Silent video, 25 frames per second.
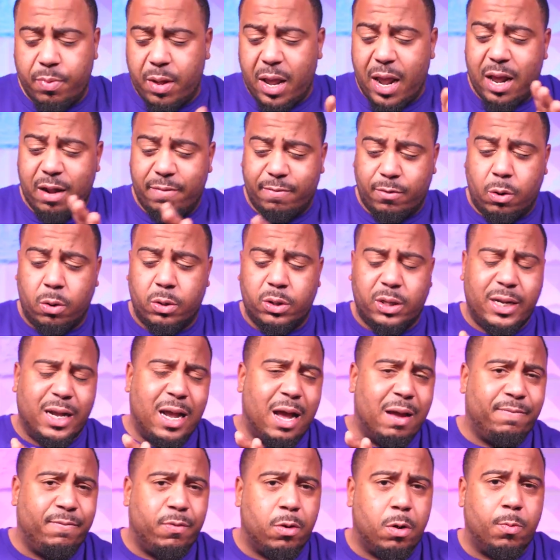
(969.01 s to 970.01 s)
And of course they
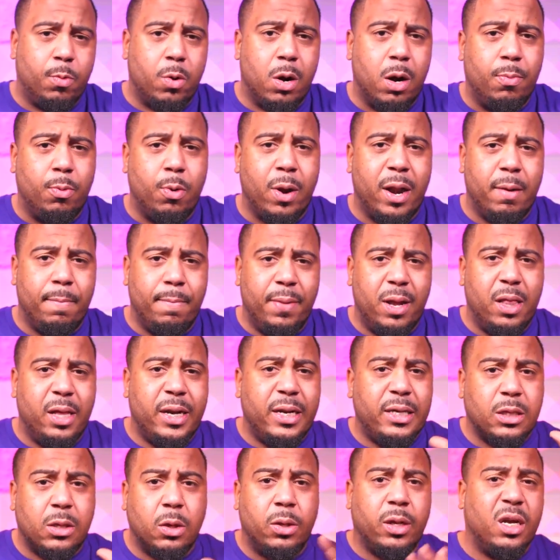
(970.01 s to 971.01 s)
got firmware
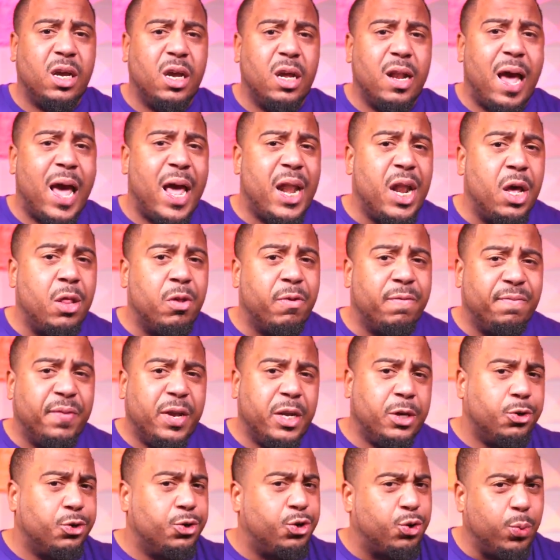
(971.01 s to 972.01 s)
upgradability, so they could add other
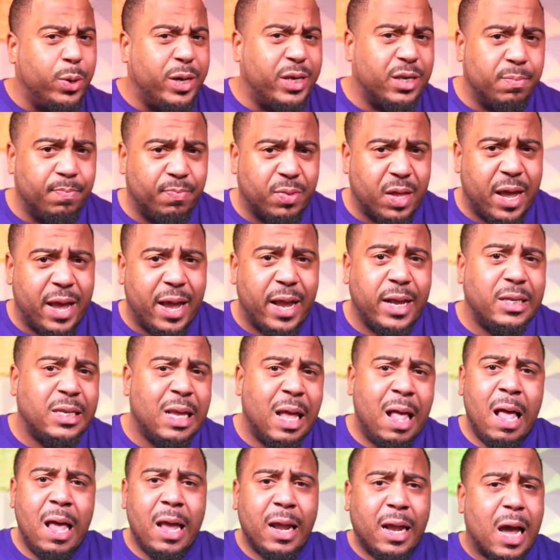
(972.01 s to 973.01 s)
features, tweak some things,
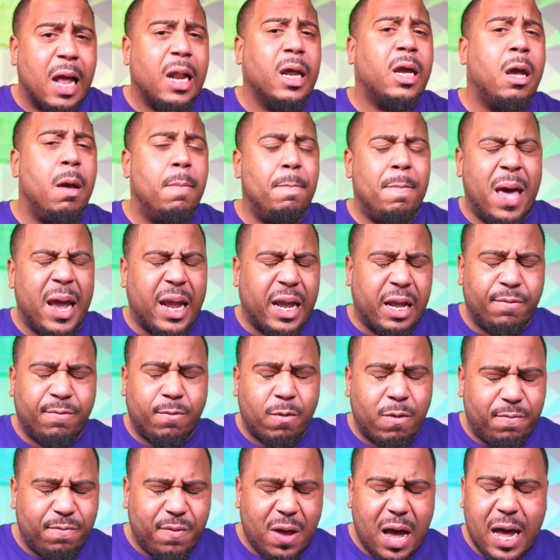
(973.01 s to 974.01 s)
kind of come back and
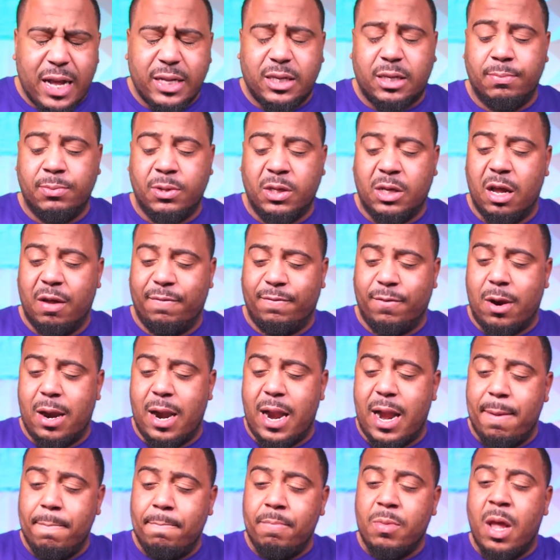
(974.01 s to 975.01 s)
refine some stuff, all
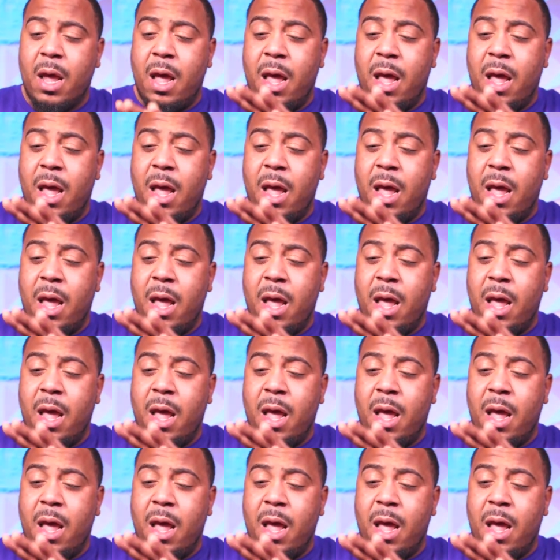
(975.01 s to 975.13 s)
right?